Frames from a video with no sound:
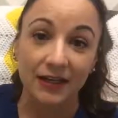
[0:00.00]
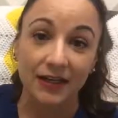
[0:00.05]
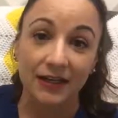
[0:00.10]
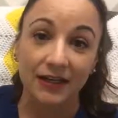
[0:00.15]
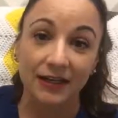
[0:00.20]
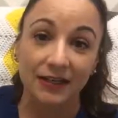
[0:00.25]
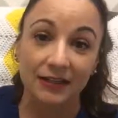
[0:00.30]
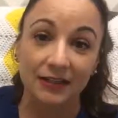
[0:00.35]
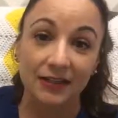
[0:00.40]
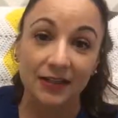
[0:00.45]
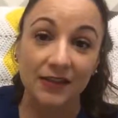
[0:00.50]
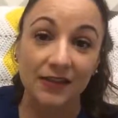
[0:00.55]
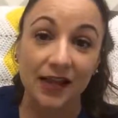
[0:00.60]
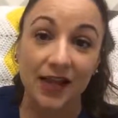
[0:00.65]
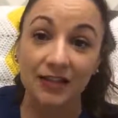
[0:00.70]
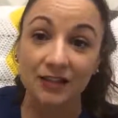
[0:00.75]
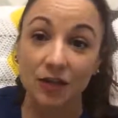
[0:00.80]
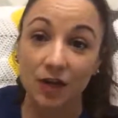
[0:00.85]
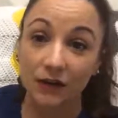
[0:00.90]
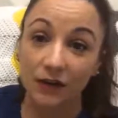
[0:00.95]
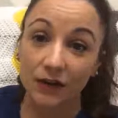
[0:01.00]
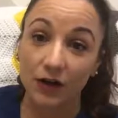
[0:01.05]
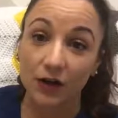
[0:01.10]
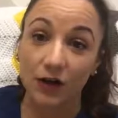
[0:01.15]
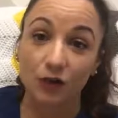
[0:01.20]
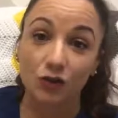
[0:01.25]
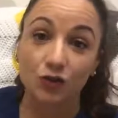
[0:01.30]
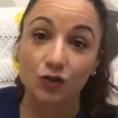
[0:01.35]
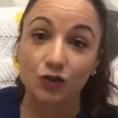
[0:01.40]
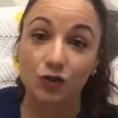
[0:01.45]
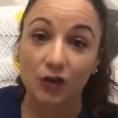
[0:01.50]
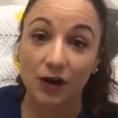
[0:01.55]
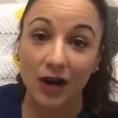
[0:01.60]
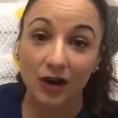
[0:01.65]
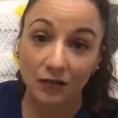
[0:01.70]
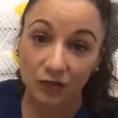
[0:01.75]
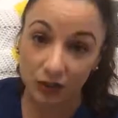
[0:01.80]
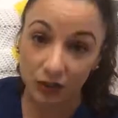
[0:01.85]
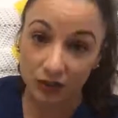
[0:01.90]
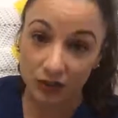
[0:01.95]
And that's often called
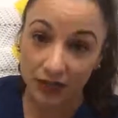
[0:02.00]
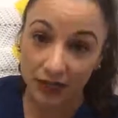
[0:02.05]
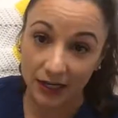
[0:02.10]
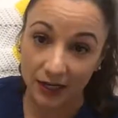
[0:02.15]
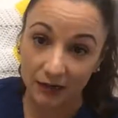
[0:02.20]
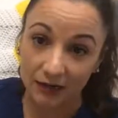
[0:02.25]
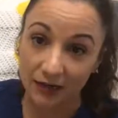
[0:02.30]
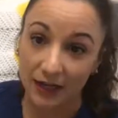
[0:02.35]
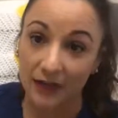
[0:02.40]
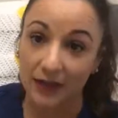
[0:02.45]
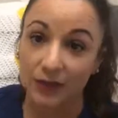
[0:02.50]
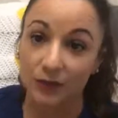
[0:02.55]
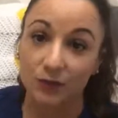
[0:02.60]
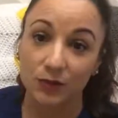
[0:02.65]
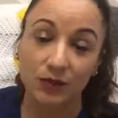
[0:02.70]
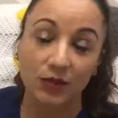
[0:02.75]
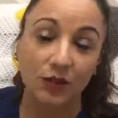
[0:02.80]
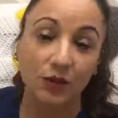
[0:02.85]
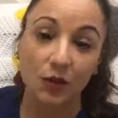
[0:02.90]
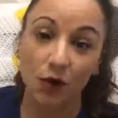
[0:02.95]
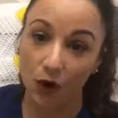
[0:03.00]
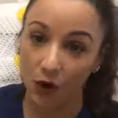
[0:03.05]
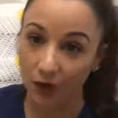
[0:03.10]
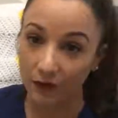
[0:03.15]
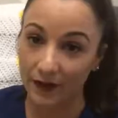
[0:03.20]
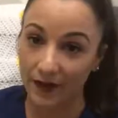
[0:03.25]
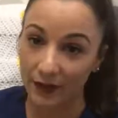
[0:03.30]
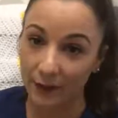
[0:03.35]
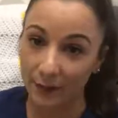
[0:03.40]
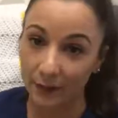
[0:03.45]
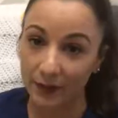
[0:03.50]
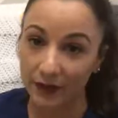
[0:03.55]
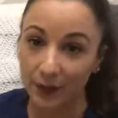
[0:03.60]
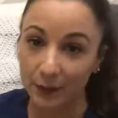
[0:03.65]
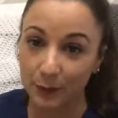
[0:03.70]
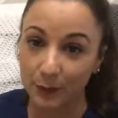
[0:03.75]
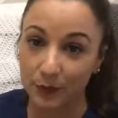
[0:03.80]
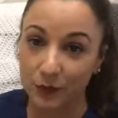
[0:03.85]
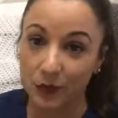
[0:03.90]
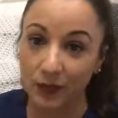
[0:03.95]
traveler's diarrhea. That's what they'll call that in
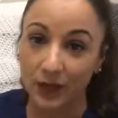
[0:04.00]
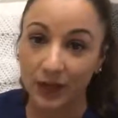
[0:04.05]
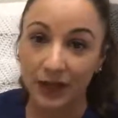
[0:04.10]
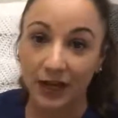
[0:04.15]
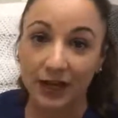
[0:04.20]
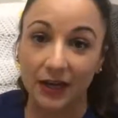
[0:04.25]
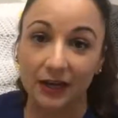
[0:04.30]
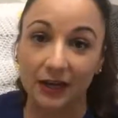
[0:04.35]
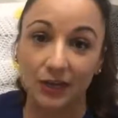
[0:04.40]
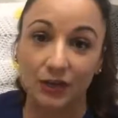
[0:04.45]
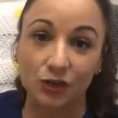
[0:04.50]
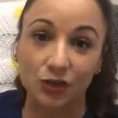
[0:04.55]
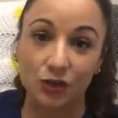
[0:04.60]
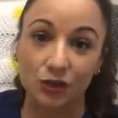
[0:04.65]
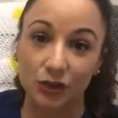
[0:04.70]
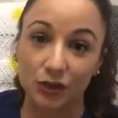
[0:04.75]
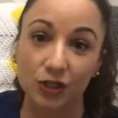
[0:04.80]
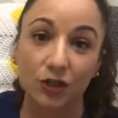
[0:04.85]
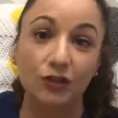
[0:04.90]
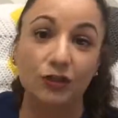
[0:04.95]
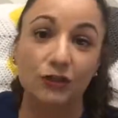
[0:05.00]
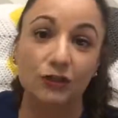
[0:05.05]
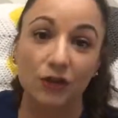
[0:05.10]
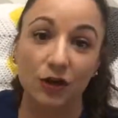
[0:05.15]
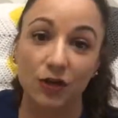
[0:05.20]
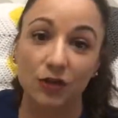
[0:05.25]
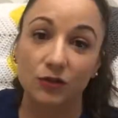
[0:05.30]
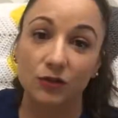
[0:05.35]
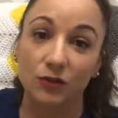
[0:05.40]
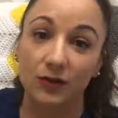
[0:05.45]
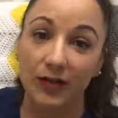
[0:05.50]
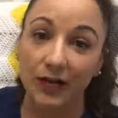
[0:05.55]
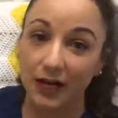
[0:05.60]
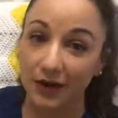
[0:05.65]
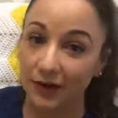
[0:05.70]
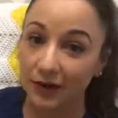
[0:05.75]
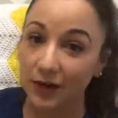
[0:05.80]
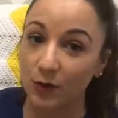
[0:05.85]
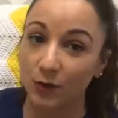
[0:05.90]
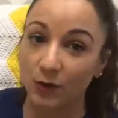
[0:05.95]
people. And that's usually because you've gone to an
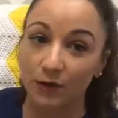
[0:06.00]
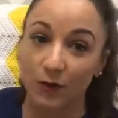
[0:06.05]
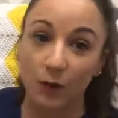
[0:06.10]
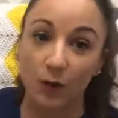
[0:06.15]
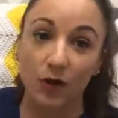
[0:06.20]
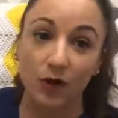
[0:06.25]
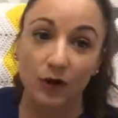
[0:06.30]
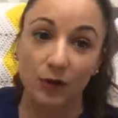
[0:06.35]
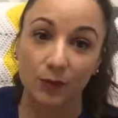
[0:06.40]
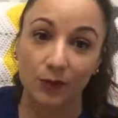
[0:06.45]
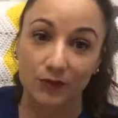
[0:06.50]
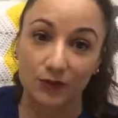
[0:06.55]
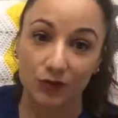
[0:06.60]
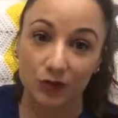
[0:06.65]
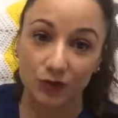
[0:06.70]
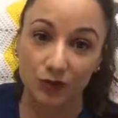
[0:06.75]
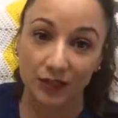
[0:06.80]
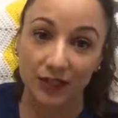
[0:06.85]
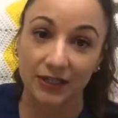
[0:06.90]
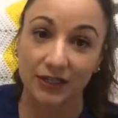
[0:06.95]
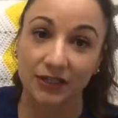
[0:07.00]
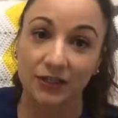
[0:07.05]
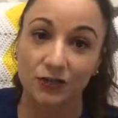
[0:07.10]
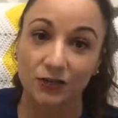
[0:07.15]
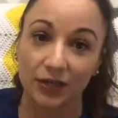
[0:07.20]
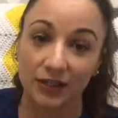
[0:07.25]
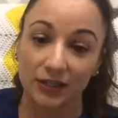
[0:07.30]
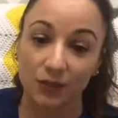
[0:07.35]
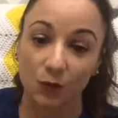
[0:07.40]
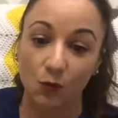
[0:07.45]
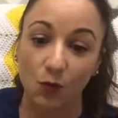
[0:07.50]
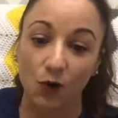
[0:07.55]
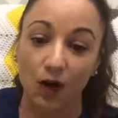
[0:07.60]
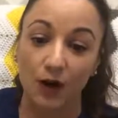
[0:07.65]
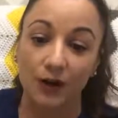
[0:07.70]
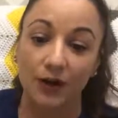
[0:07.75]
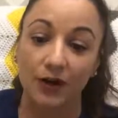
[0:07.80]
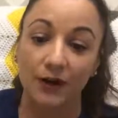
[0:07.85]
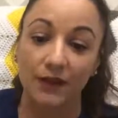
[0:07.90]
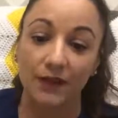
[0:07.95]
area where the water wasn't treated and drank the
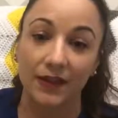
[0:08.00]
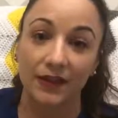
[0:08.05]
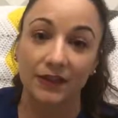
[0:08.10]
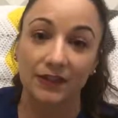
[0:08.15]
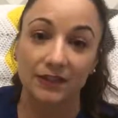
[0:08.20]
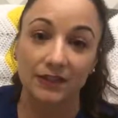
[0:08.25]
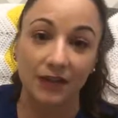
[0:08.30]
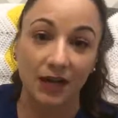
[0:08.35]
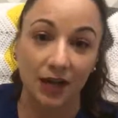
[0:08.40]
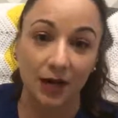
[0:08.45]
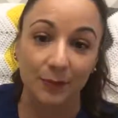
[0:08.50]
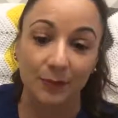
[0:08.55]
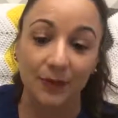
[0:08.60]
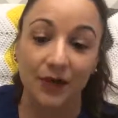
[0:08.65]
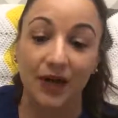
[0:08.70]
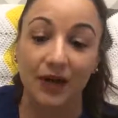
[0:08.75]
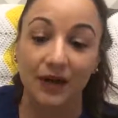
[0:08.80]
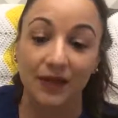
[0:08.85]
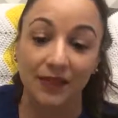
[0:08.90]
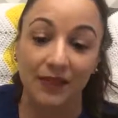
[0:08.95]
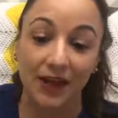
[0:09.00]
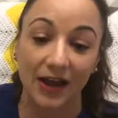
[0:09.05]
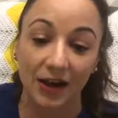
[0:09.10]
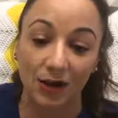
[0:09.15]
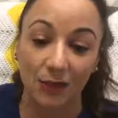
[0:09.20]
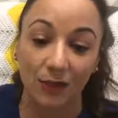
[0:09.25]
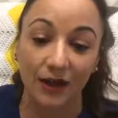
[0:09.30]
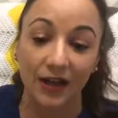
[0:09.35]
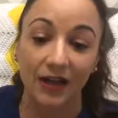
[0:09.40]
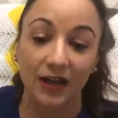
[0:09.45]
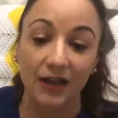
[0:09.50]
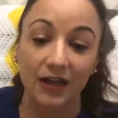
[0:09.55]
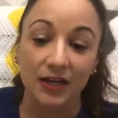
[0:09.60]
water and then got it that way.